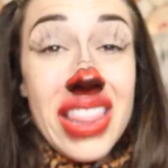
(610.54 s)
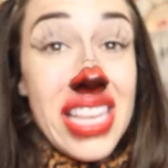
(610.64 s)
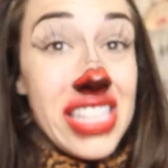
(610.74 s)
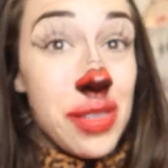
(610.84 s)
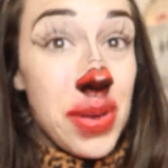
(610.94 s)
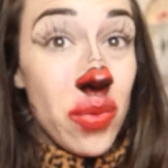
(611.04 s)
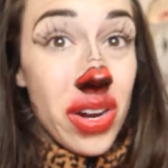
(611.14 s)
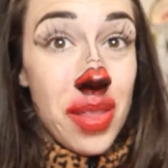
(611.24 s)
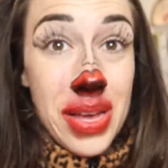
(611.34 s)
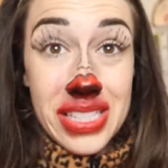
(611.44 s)
This has been one
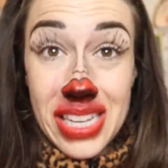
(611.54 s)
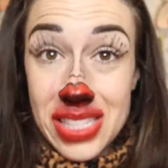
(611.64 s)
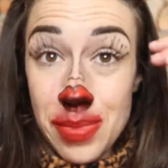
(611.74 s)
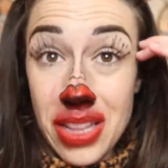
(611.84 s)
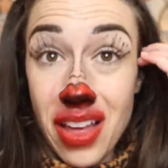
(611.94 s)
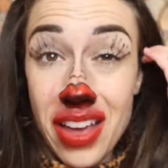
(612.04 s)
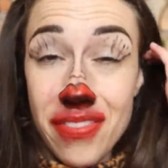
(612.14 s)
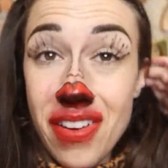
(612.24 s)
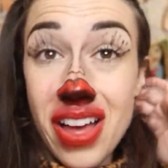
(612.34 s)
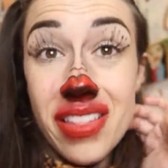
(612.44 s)
of the best days of my
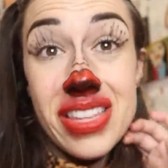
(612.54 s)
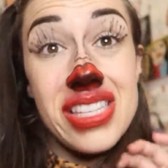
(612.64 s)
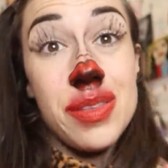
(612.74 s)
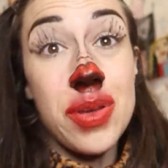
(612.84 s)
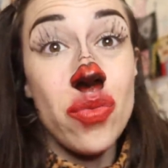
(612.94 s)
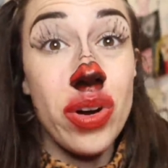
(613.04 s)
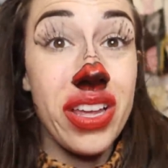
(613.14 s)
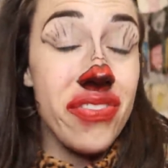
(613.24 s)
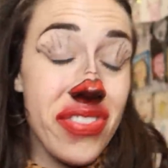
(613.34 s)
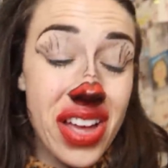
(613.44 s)
life. This has been
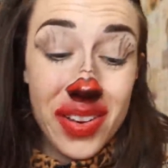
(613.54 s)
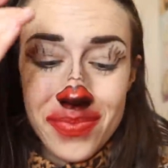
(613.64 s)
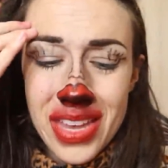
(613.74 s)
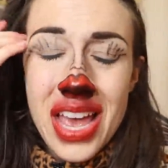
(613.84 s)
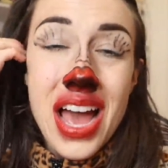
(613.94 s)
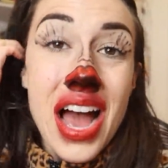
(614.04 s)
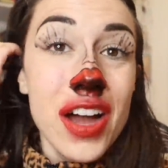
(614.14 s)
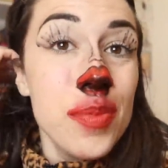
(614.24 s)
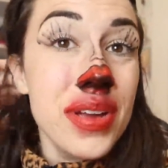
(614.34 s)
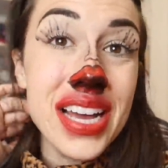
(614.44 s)
really fun. I
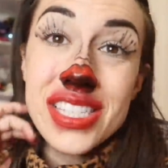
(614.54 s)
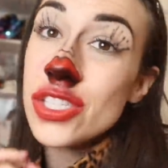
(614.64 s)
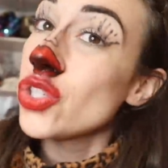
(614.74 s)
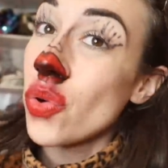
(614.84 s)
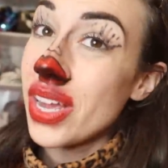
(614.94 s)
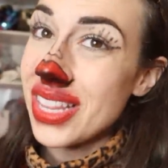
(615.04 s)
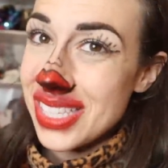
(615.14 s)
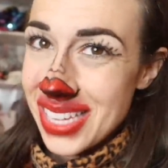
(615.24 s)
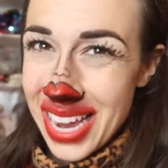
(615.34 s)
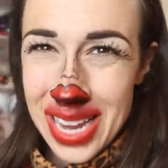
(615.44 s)
hope you guys enjoyed this
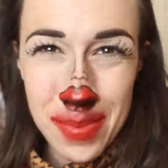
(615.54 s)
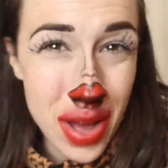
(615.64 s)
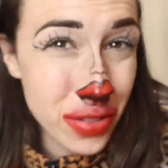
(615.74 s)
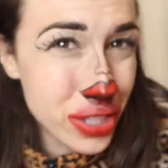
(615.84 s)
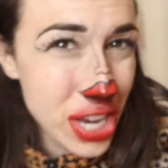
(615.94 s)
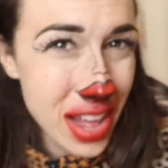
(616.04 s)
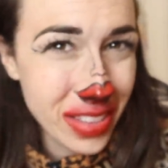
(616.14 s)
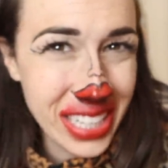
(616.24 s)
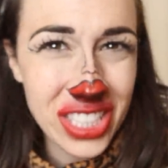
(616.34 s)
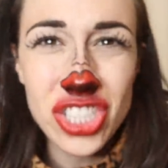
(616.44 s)
tiny mouth
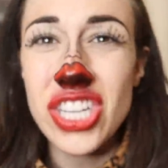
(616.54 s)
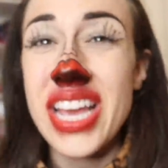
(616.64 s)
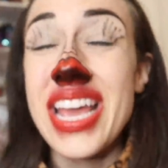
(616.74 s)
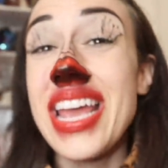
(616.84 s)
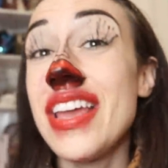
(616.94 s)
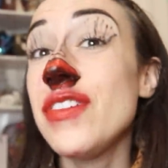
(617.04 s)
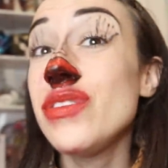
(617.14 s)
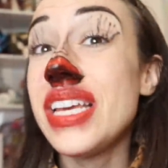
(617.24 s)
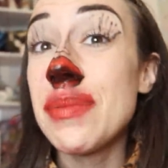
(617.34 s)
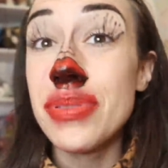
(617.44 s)
challenge. If you
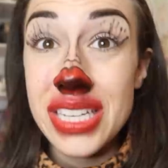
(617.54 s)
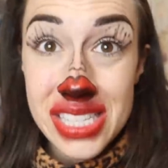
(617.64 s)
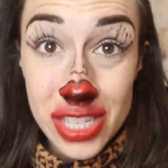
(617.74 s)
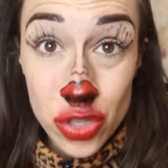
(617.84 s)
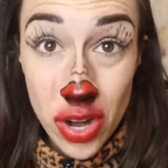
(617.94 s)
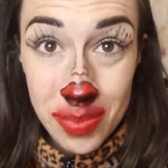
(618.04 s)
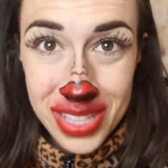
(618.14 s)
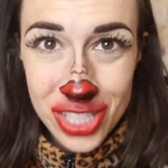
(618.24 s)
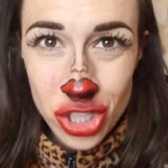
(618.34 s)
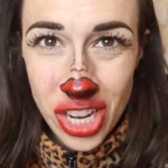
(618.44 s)
did, please subscribe to
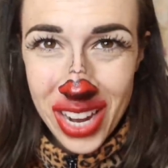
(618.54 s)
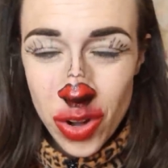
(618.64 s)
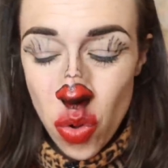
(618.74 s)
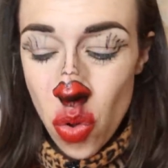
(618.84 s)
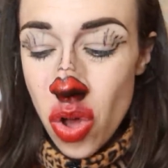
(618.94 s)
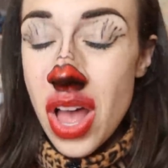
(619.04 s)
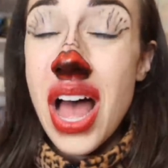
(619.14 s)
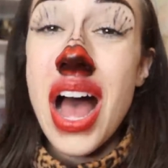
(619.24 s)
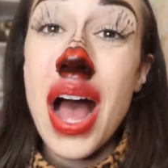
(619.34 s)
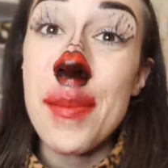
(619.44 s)
this channel.
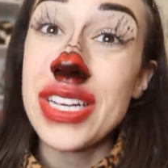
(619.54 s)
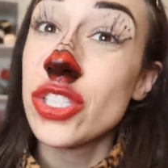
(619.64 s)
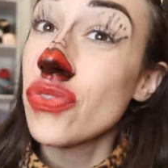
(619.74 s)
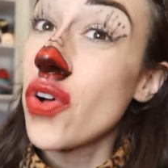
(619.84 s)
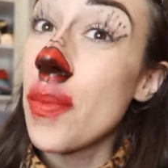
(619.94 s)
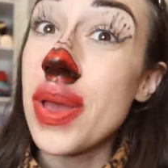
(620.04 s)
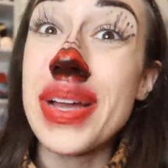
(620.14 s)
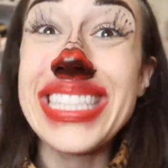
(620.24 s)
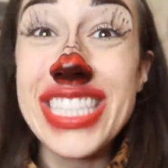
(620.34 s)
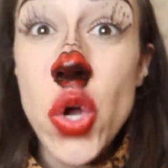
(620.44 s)
Make sure to follow me on
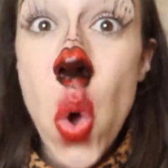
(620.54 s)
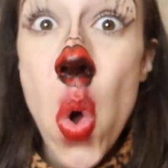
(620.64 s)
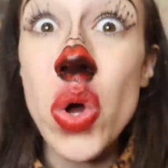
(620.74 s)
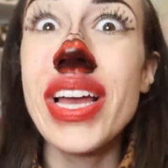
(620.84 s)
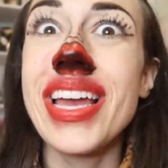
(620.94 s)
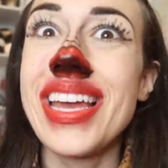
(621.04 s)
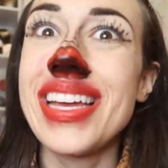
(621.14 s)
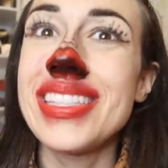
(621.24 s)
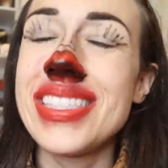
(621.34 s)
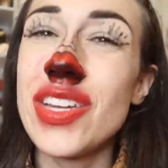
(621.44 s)
my TikTok
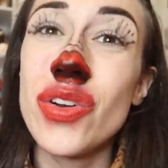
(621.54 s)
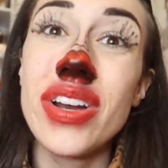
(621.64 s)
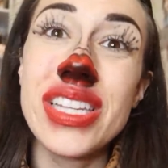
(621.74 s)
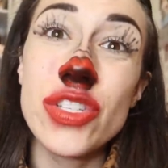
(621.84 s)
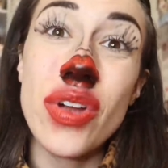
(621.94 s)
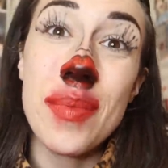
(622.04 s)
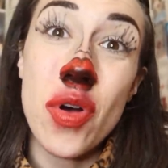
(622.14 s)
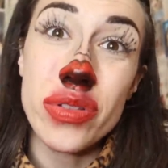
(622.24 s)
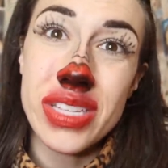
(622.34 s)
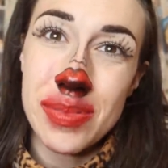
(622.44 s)
and Twitter, Instagram,
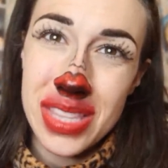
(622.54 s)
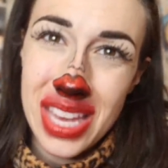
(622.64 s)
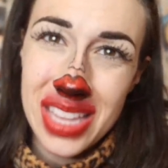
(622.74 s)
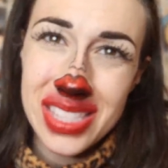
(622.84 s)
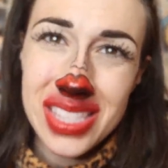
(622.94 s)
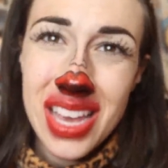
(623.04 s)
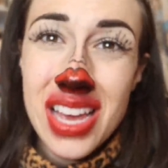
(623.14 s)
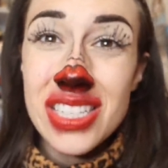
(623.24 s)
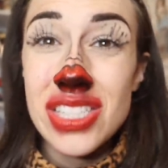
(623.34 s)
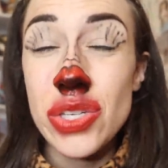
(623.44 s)
all those types of things
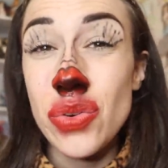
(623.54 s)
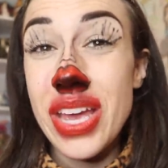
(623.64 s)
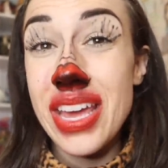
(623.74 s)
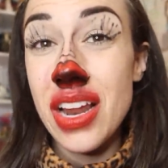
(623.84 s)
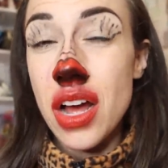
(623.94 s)
to get...